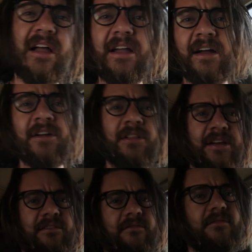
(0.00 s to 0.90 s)
I got here
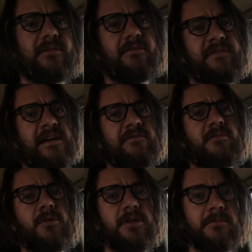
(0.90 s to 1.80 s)
like 5 in the
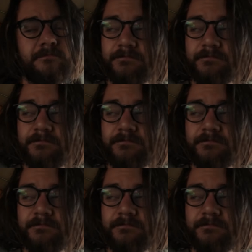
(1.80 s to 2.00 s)
morning.